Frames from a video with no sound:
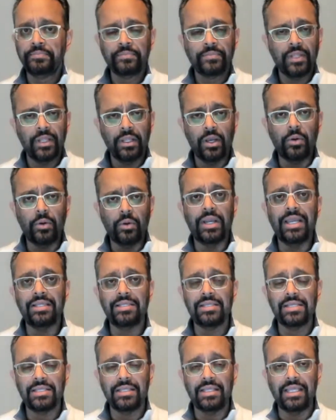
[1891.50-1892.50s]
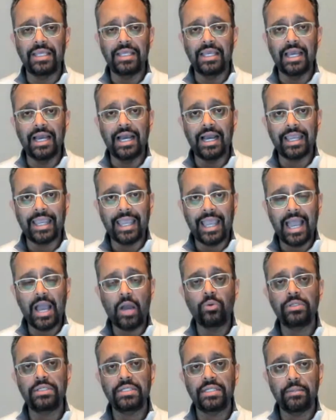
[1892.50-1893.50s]
No, it's the
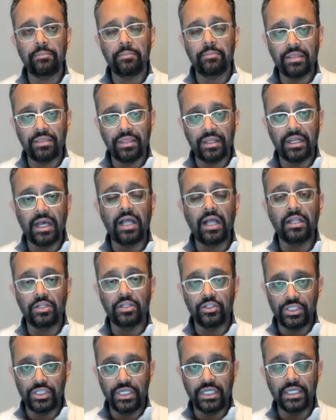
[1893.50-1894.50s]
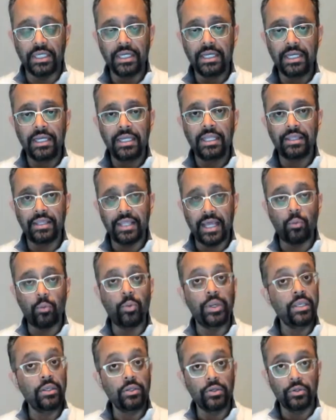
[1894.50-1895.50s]
accounting methodology that we
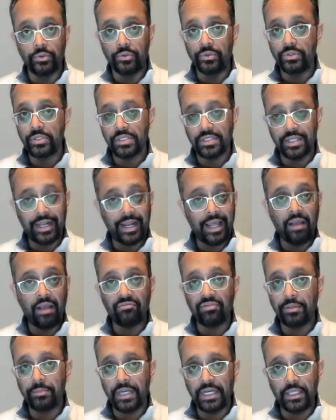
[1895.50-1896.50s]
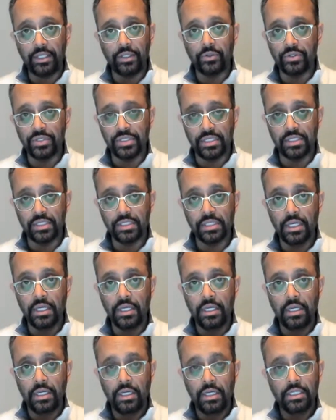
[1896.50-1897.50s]
use, that everybody uses
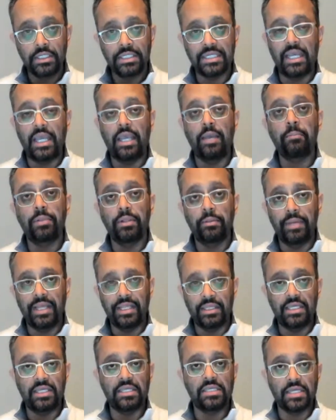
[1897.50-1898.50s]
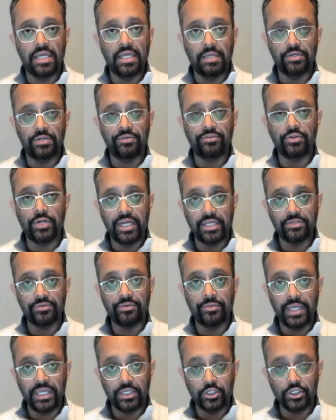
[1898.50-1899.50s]
to implement these types of
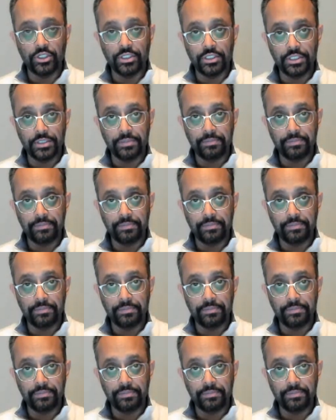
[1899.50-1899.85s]
transformations.